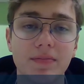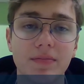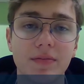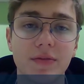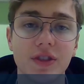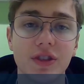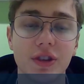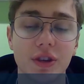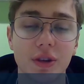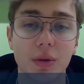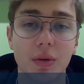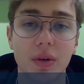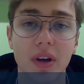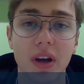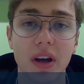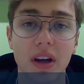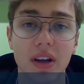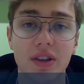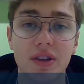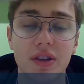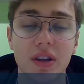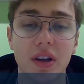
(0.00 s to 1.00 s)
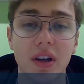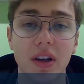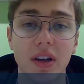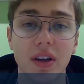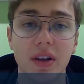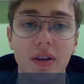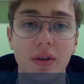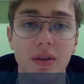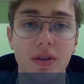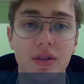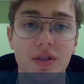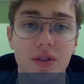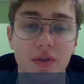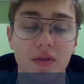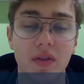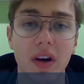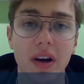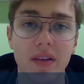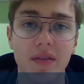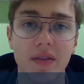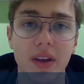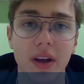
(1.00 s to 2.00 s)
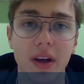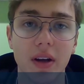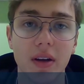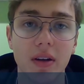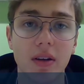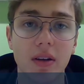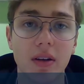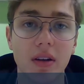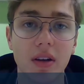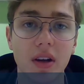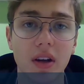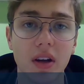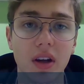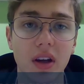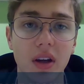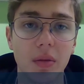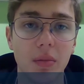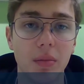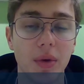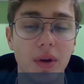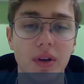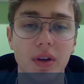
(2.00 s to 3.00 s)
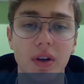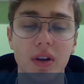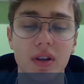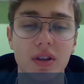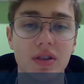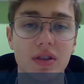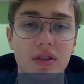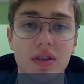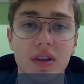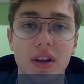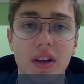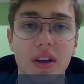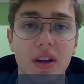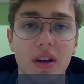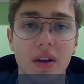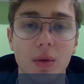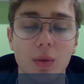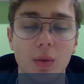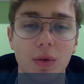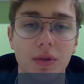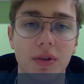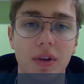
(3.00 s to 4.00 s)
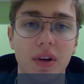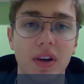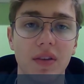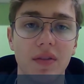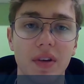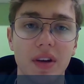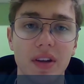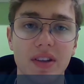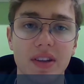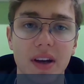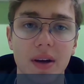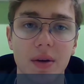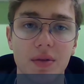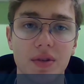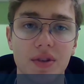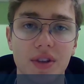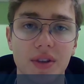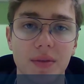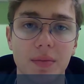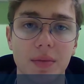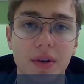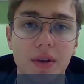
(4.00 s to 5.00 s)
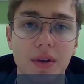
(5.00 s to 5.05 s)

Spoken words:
so they actually could survive there because they didn't want to live in a township.